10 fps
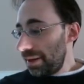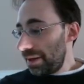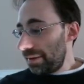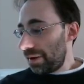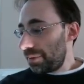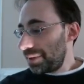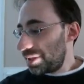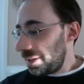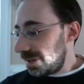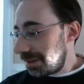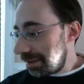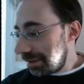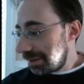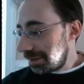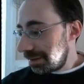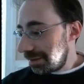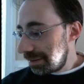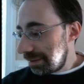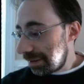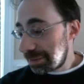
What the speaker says: Now what do we see here? Now